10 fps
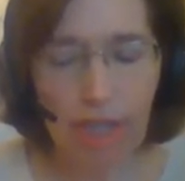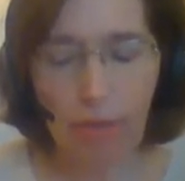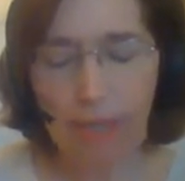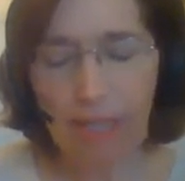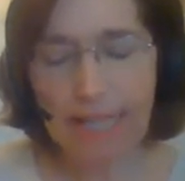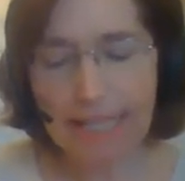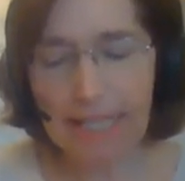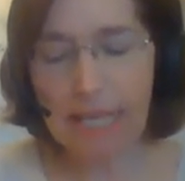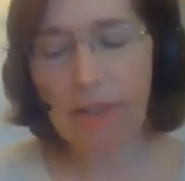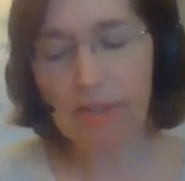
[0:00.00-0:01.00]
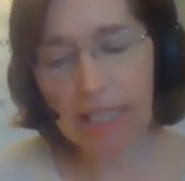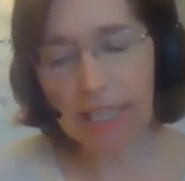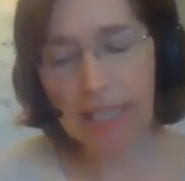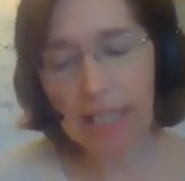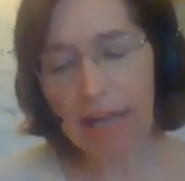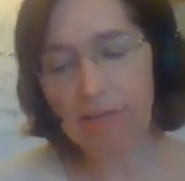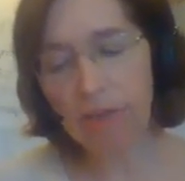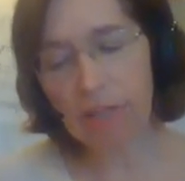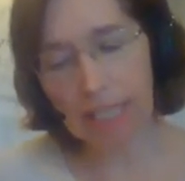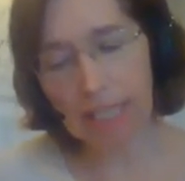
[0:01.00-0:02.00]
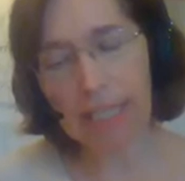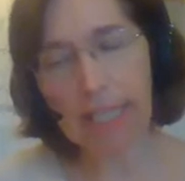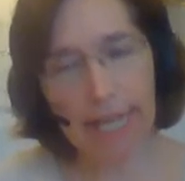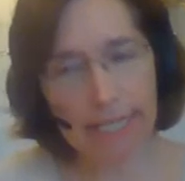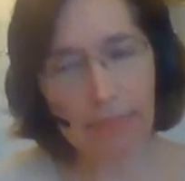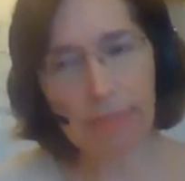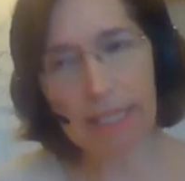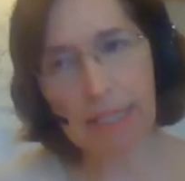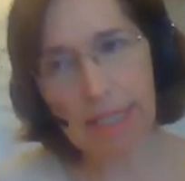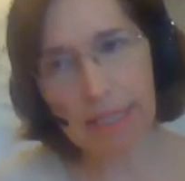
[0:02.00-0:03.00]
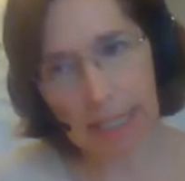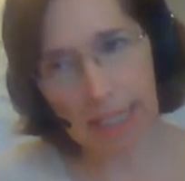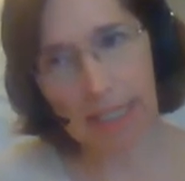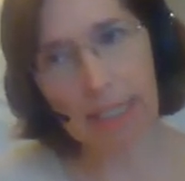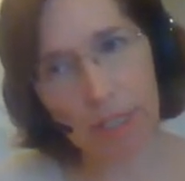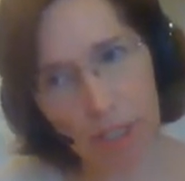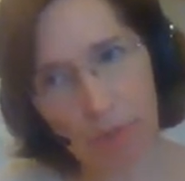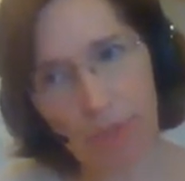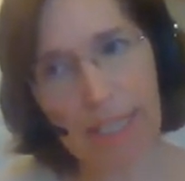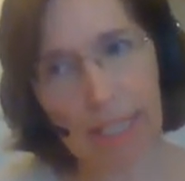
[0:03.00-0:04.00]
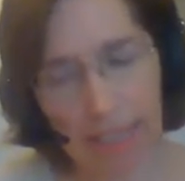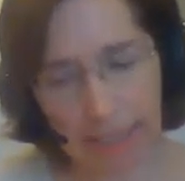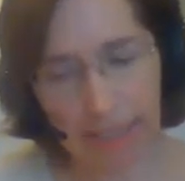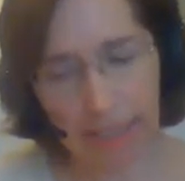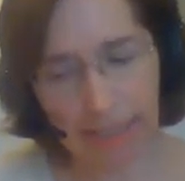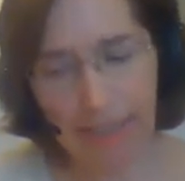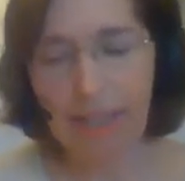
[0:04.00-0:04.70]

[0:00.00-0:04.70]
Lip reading: We like to say the thing after the ing has to be the thing that is doing the inging.